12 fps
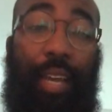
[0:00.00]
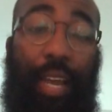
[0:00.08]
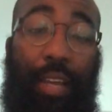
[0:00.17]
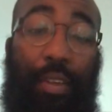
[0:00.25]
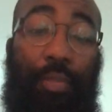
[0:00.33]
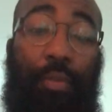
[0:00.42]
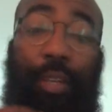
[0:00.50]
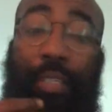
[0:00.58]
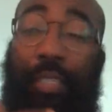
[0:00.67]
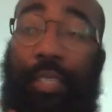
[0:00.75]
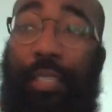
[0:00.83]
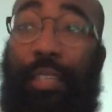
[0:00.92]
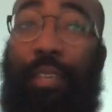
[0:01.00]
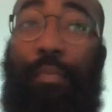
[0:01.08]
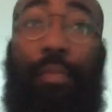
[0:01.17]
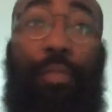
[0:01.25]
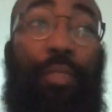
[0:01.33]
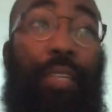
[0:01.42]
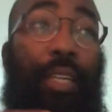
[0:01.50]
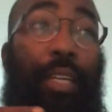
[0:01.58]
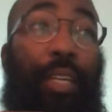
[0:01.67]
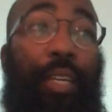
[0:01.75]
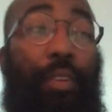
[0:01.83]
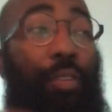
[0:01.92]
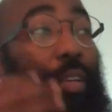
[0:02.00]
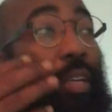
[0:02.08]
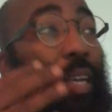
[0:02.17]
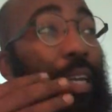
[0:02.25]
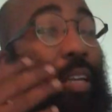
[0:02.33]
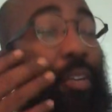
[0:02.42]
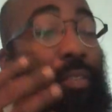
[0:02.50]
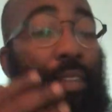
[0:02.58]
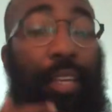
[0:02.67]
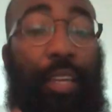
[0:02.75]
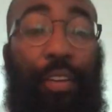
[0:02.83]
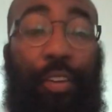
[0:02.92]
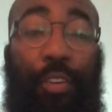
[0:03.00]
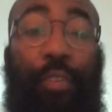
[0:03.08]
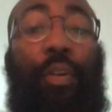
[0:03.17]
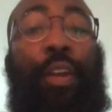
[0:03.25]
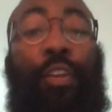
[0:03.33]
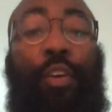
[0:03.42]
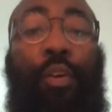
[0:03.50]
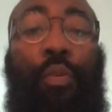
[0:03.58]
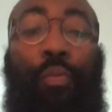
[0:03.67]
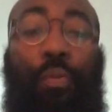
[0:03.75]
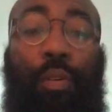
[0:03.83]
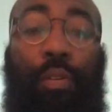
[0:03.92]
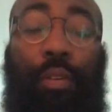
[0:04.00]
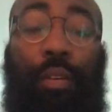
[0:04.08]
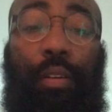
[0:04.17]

and you listening to your music and you're looking and you're thinking that you're in your own world.